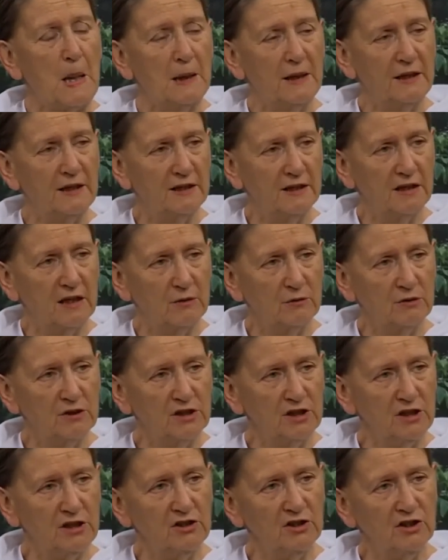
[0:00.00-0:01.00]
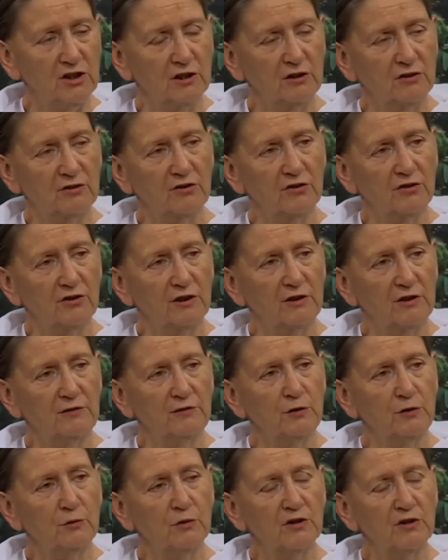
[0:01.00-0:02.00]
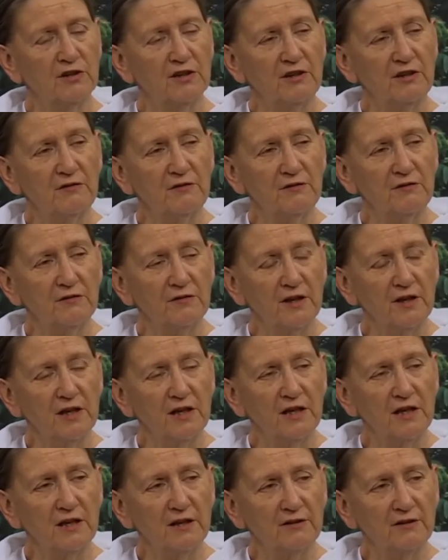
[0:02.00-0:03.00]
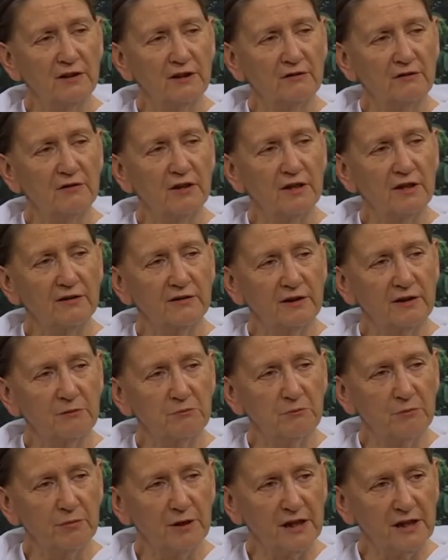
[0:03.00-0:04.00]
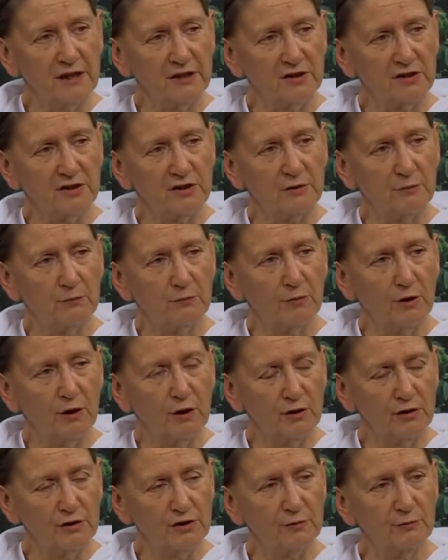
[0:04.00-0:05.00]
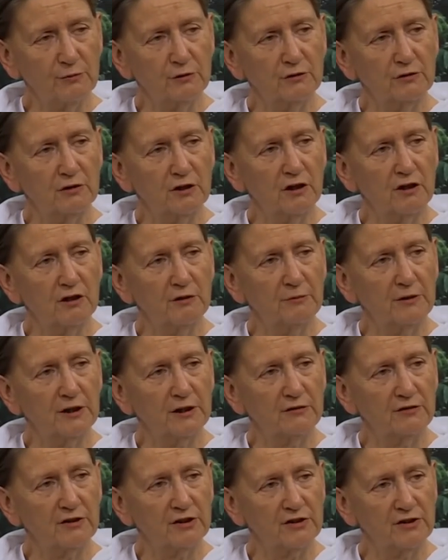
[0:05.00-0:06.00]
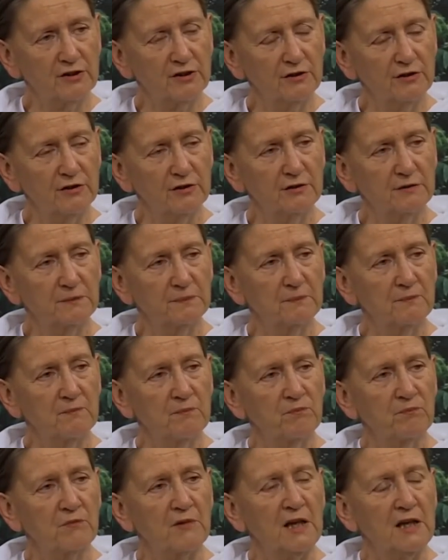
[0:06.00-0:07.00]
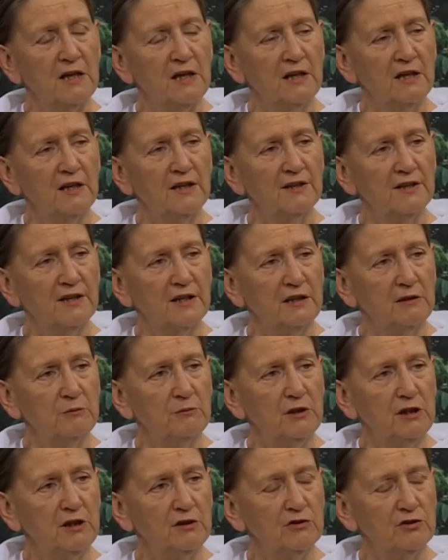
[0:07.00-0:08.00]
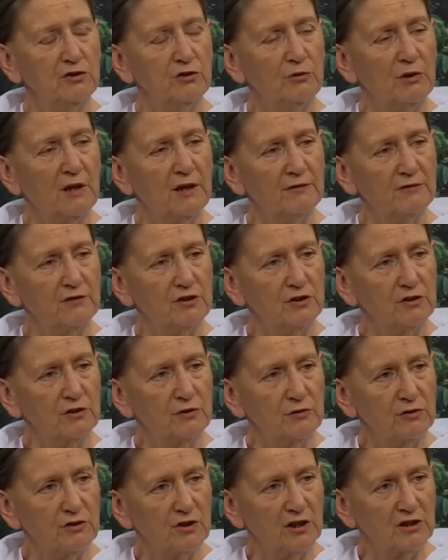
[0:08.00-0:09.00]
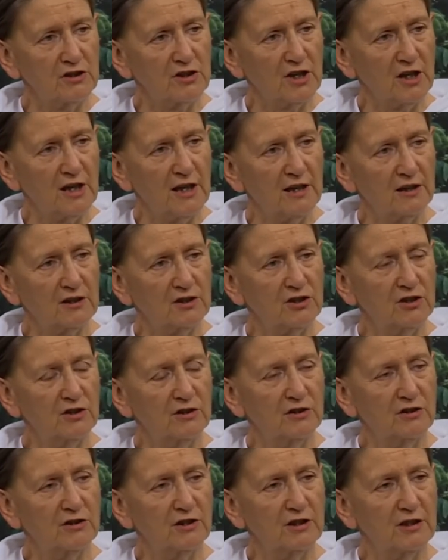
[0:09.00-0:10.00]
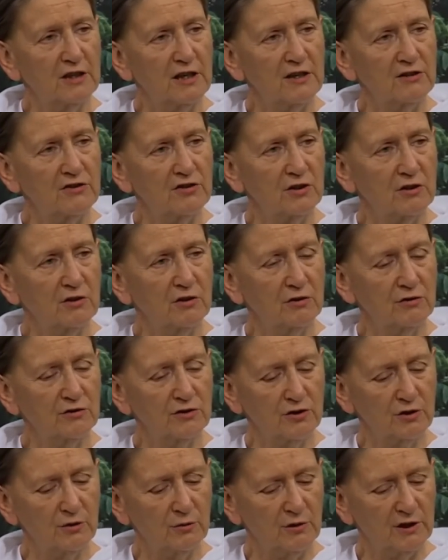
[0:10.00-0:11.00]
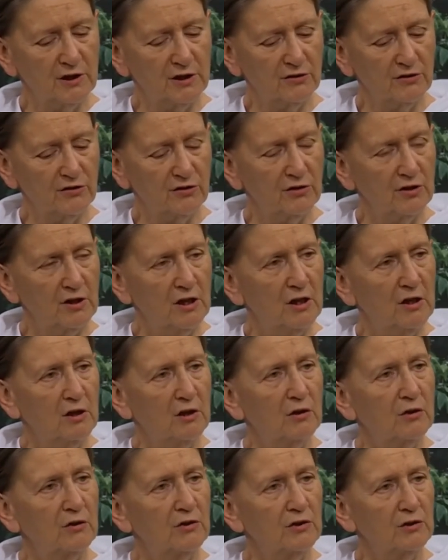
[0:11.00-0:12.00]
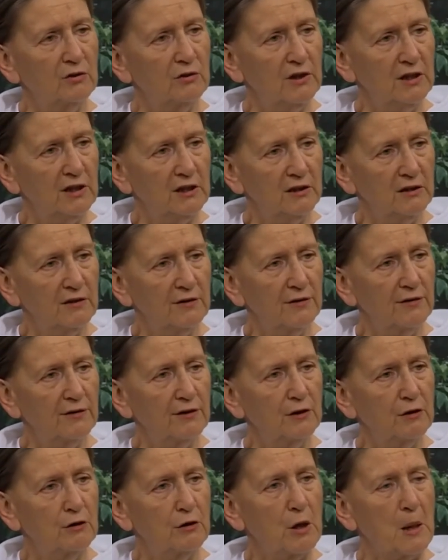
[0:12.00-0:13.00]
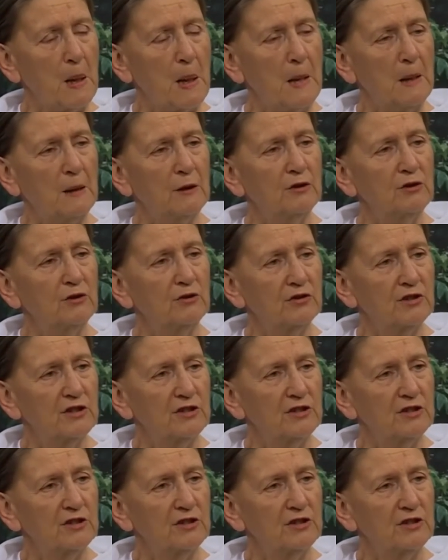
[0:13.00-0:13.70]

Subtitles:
in our teachings, if you want the very, very best possible karmic return, then it means you have to do such action that has a consequence on your health, your